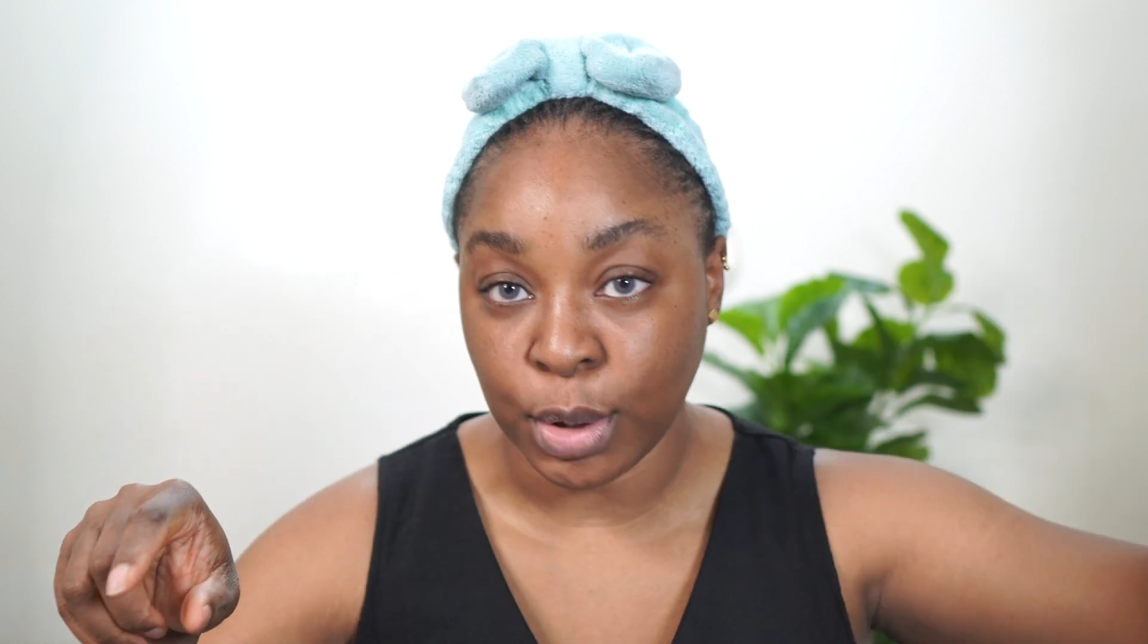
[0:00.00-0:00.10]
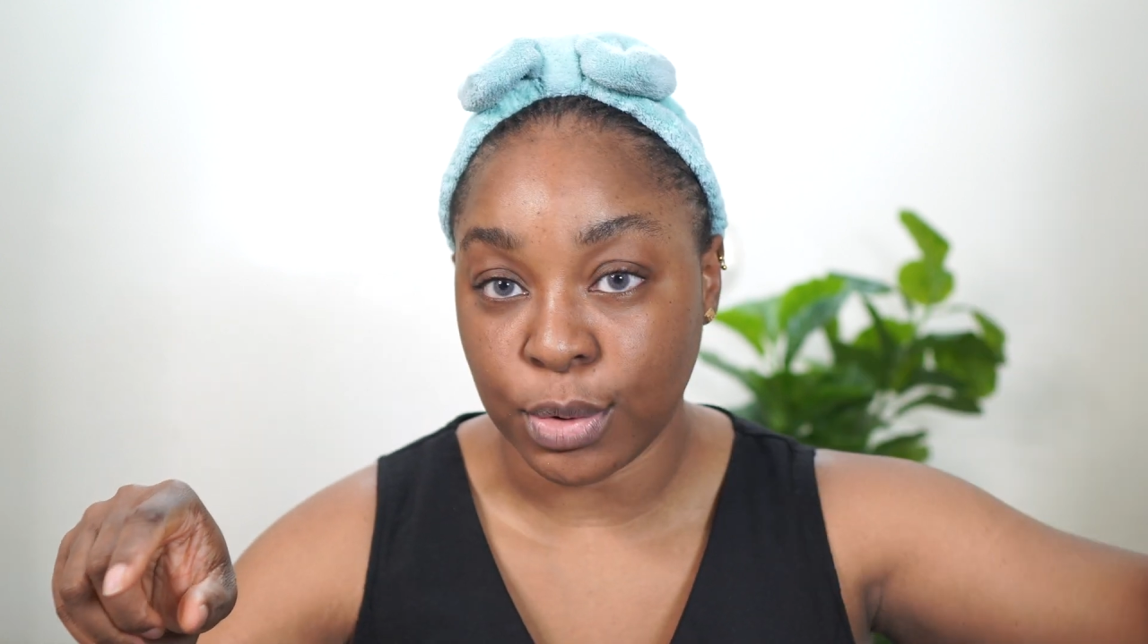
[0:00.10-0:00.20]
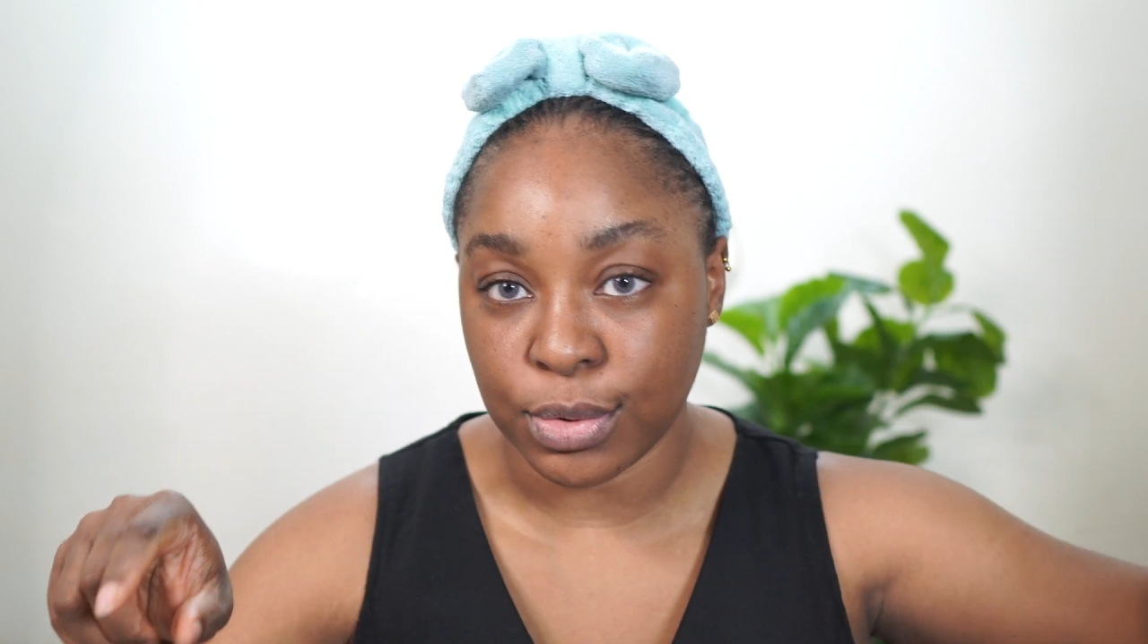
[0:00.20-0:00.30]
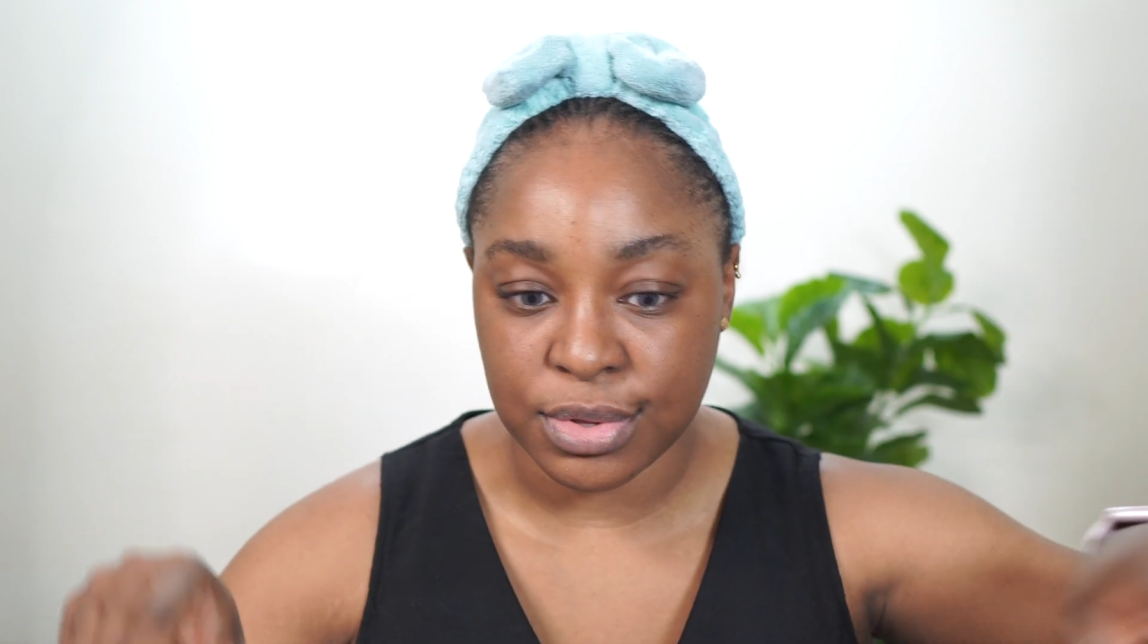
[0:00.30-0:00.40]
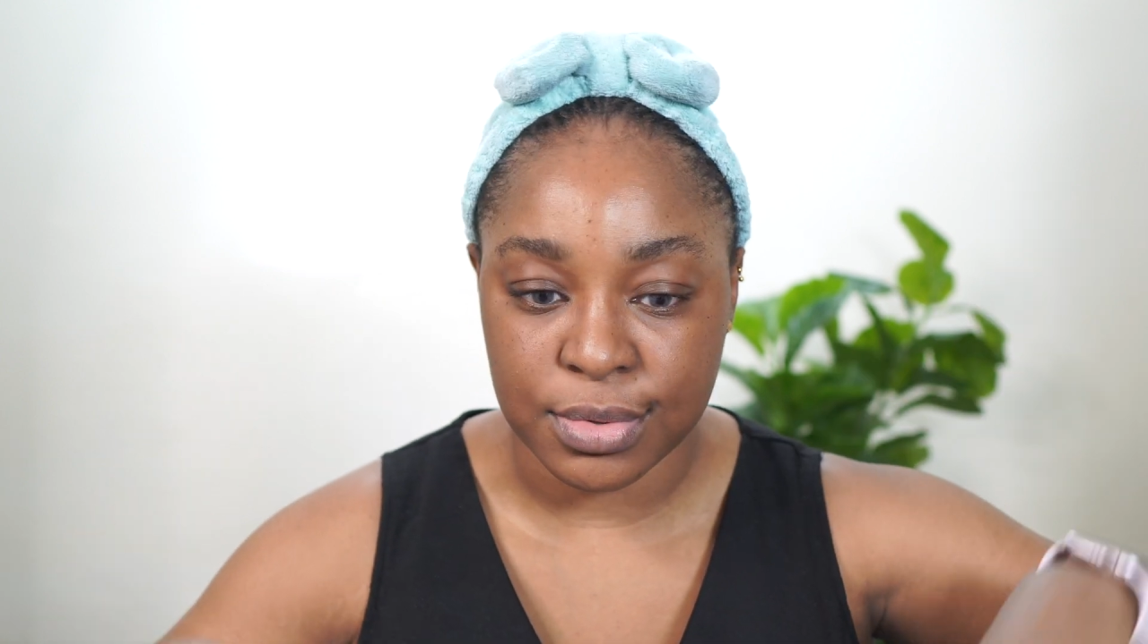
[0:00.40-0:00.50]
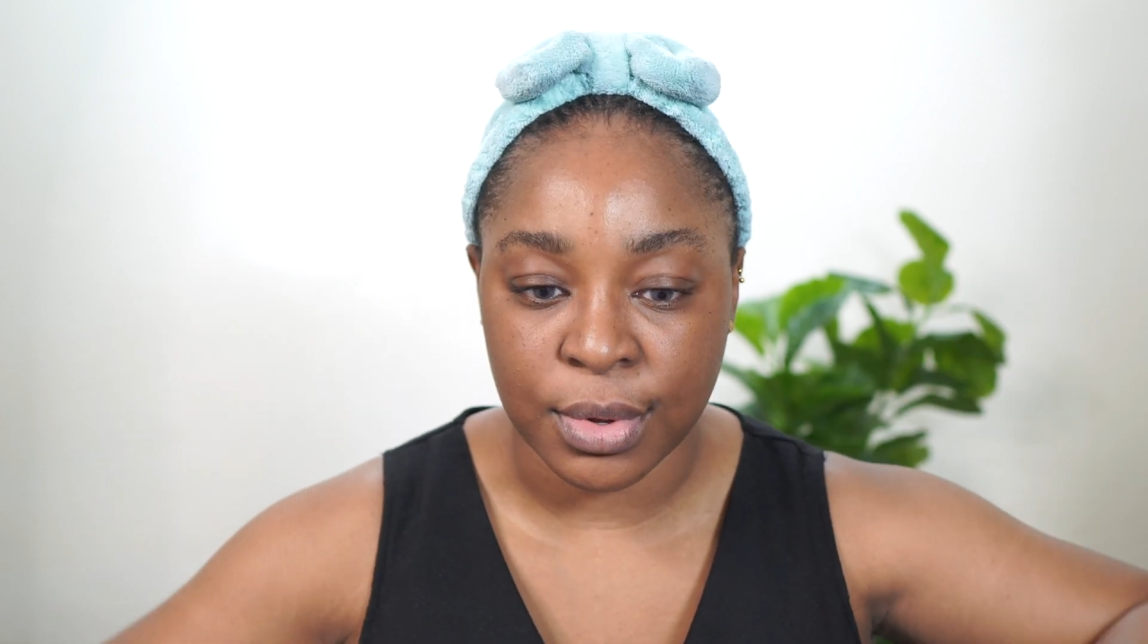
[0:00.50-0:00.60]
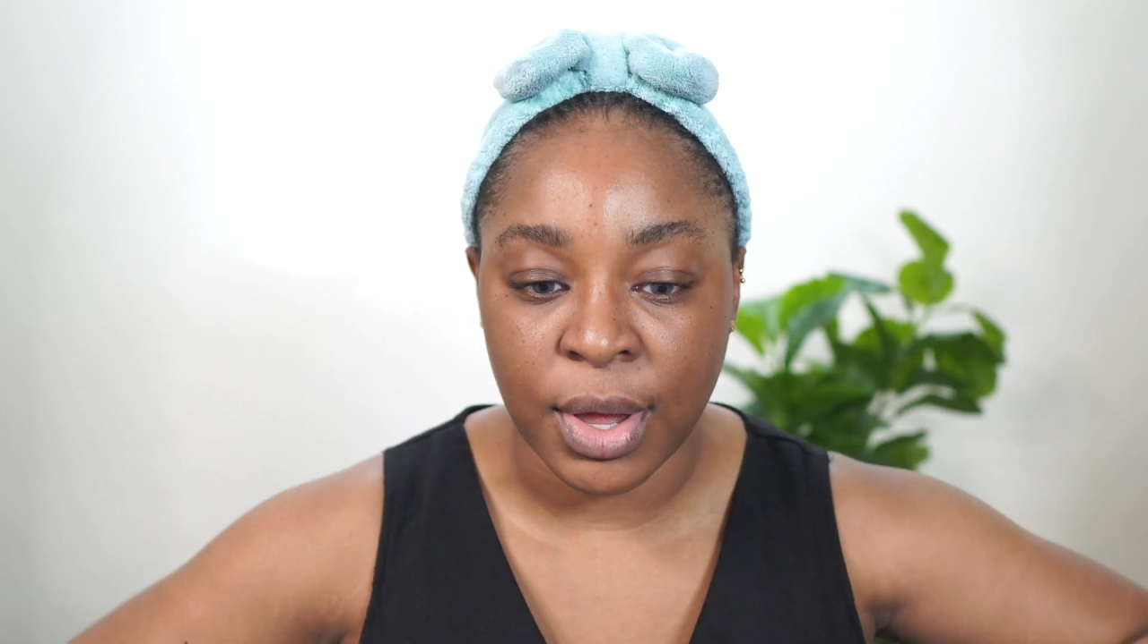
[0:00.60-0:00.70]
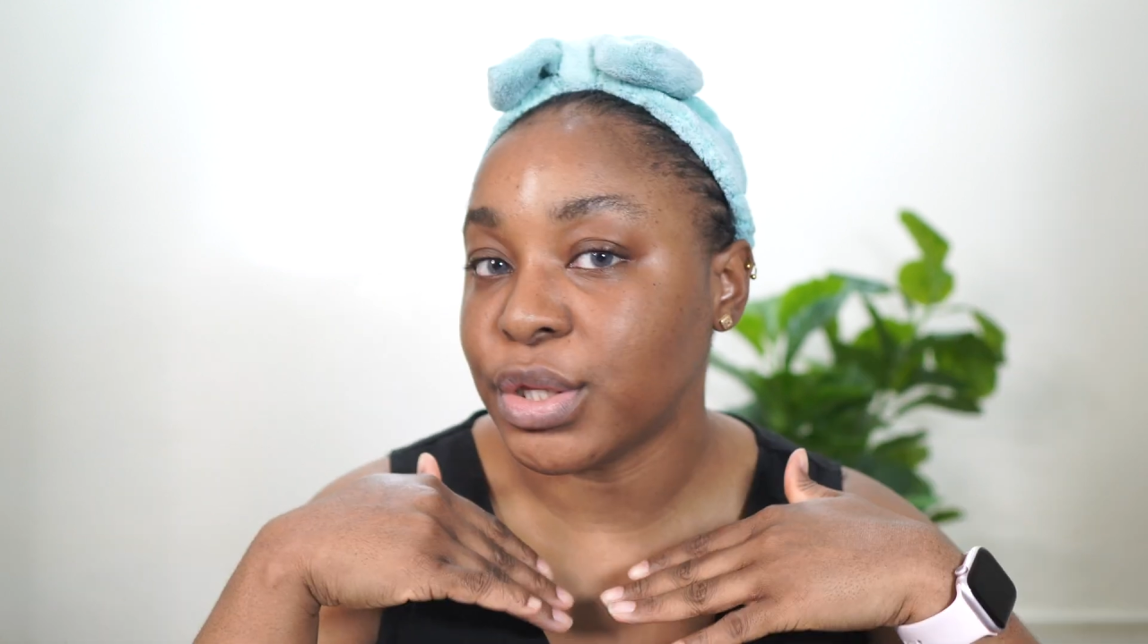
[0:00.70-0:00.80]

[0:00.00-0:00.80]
go-to.